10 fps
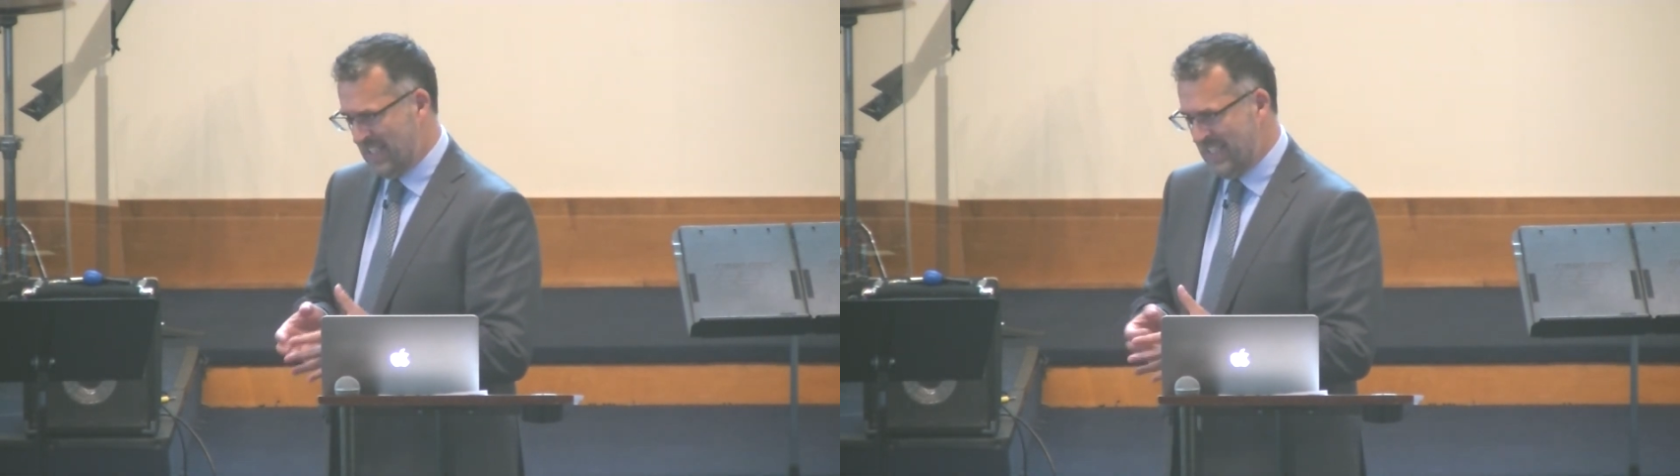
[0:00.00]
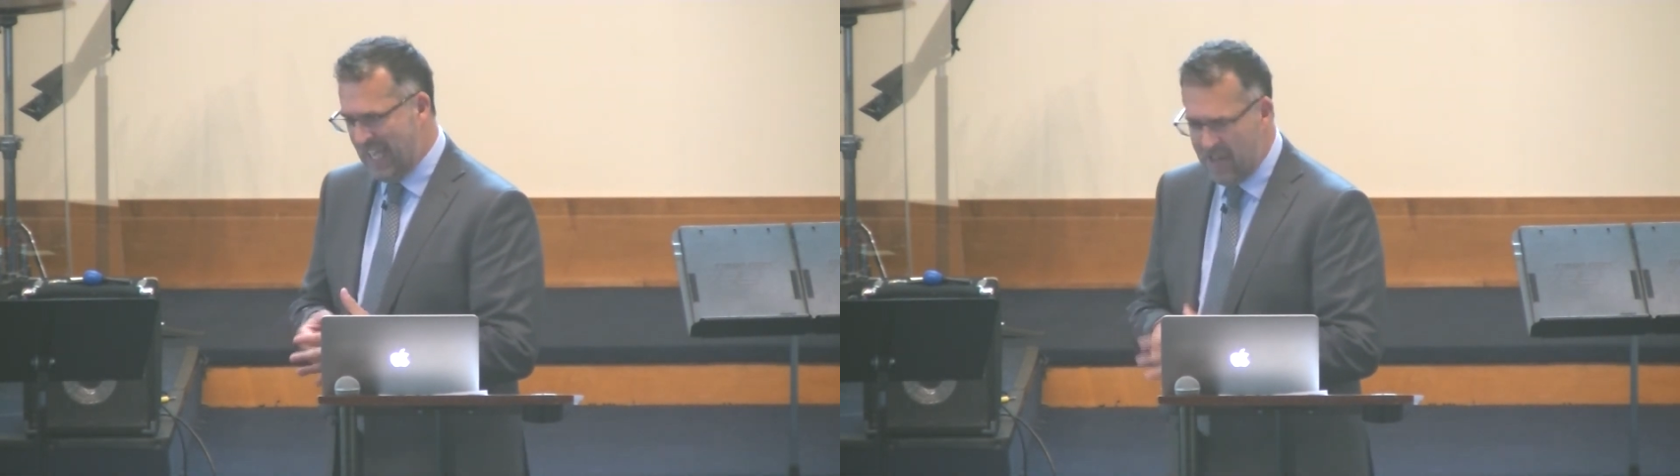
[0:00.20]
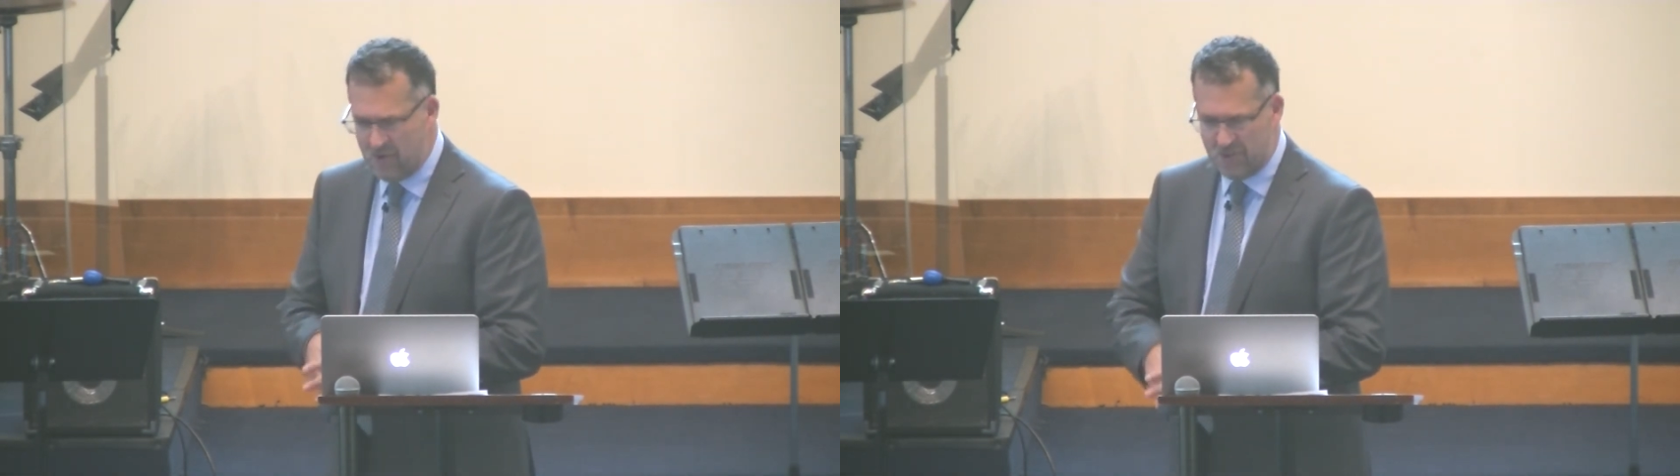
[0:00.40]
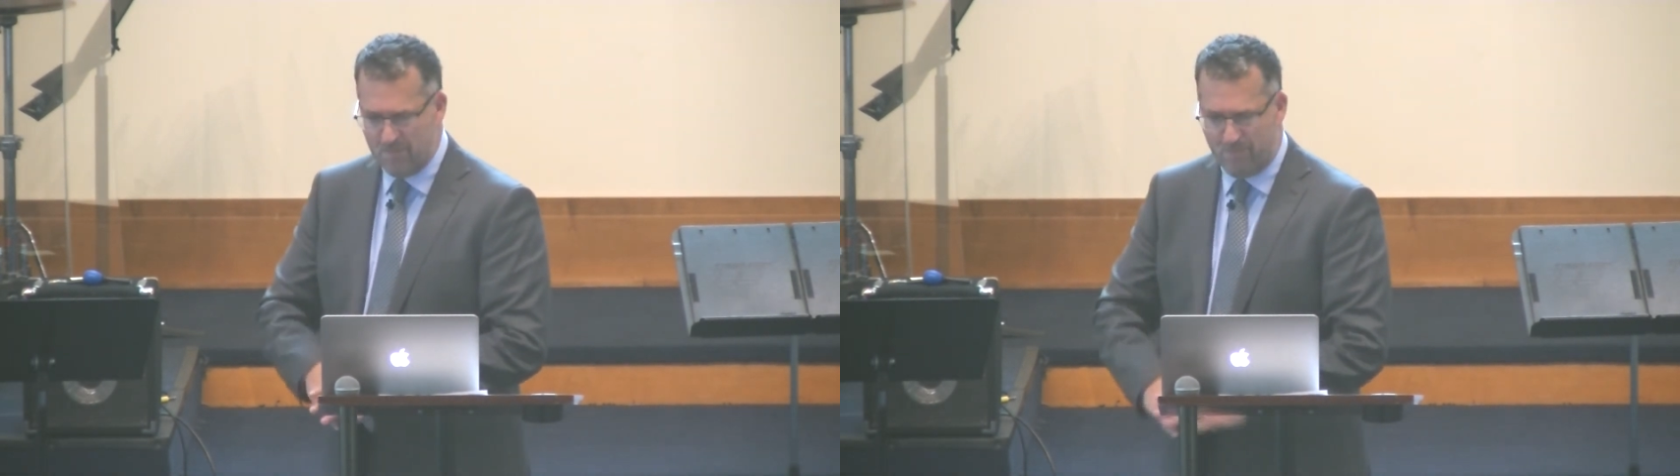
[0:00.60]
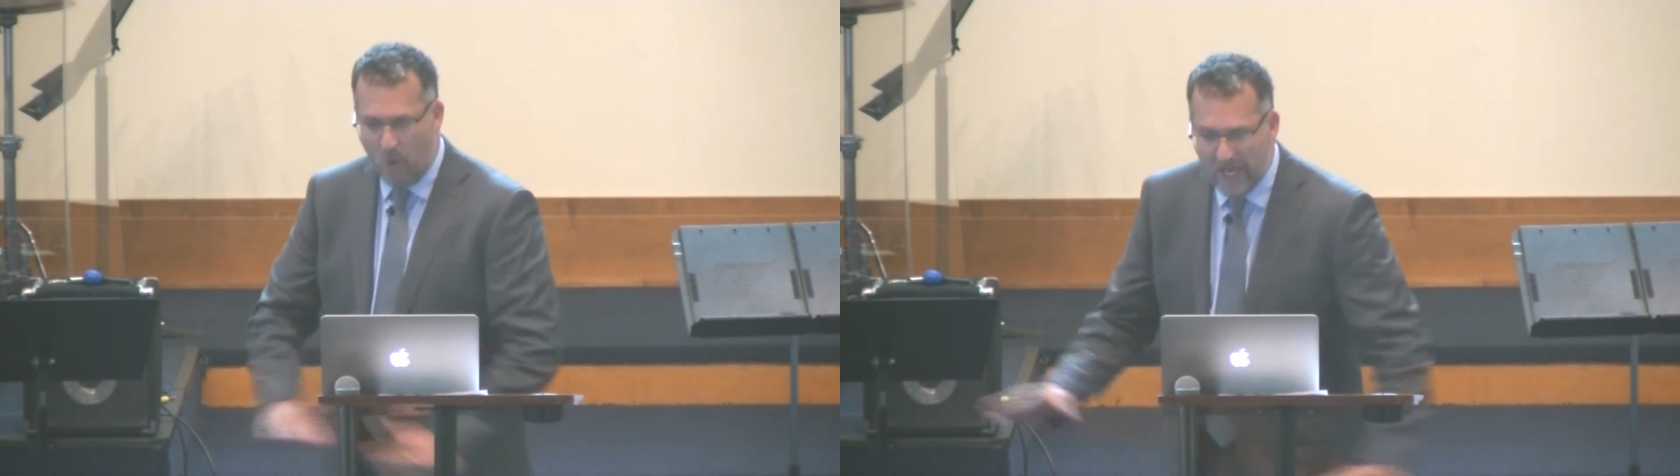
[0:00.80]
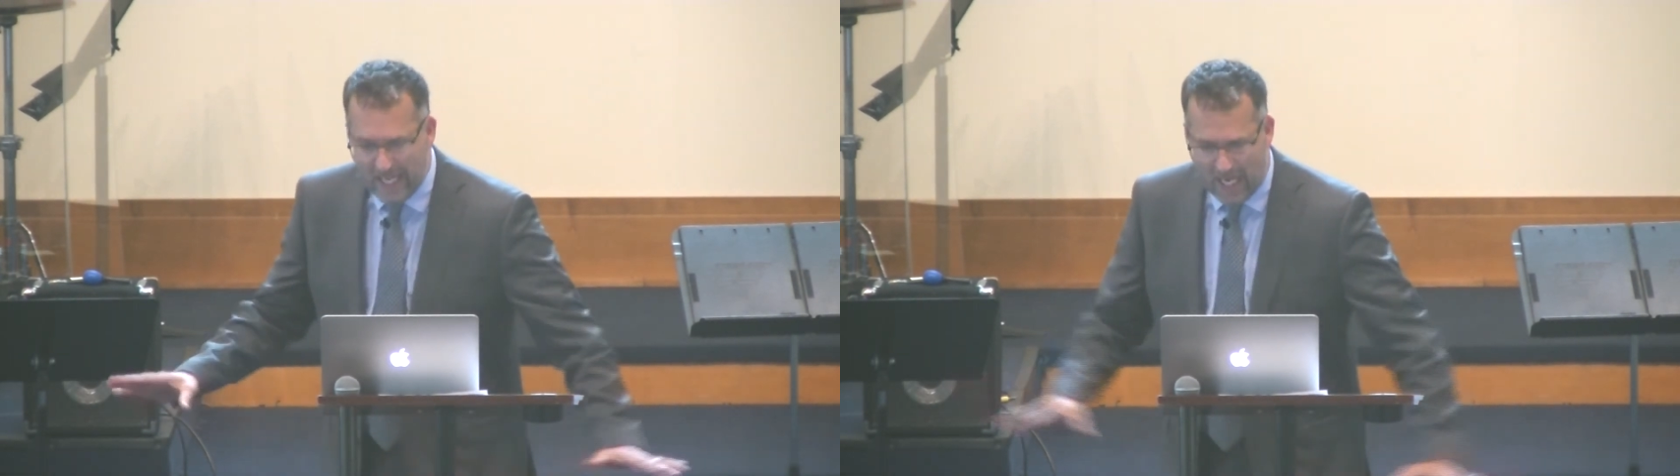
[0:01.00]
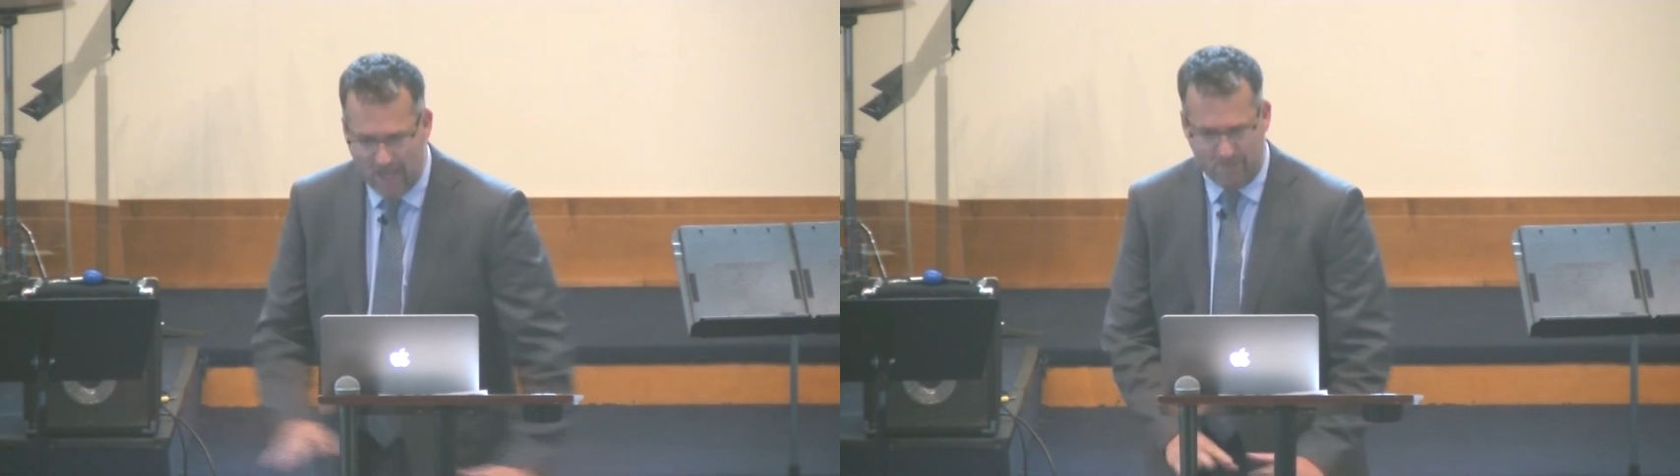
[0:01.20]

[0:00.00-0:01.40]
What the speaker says: together to boycott